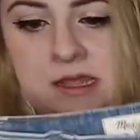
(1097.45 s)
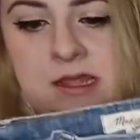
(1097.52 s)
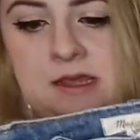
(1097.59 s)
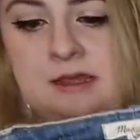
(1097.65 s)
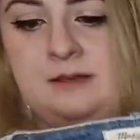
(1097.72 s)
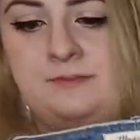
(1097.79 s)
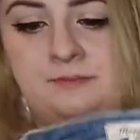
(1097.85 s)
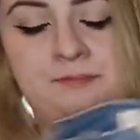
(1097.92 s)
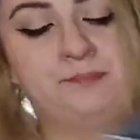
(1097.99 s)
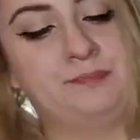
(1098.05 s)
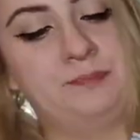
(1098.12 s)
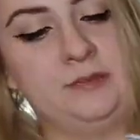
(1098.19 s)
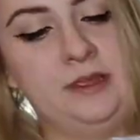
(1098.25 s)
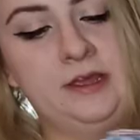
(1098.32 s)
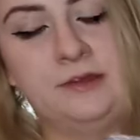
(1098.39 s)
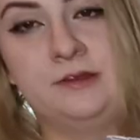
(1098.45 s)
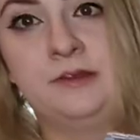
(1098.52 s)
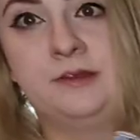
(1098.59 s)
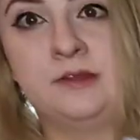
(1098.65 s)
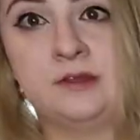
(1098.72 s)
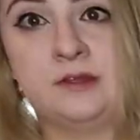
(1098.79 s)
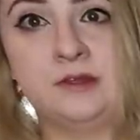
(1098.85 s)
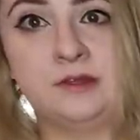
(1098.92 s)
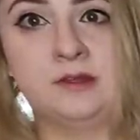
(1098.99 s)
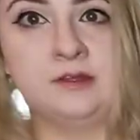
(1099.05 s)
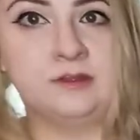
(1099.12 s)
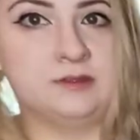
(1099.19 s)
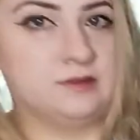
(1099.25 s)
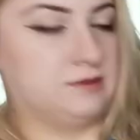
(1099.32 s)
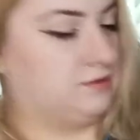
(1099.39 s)
Um, yeah,
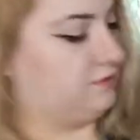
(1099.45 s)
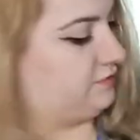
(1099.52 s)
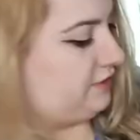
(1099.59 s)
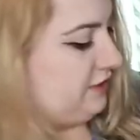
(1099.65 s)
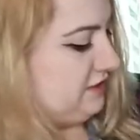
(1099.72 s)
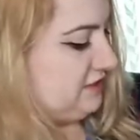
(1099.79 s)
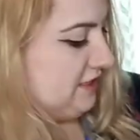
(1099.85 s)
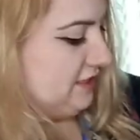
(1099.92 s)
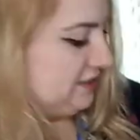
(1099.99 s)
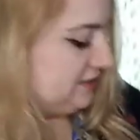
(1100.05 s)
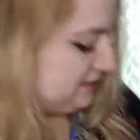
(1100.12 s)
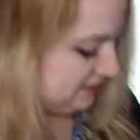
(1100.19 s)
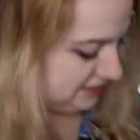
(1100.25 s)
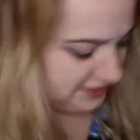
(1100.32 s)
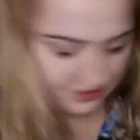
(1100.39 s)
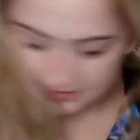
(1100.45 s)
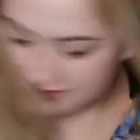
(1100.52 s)
very excited to see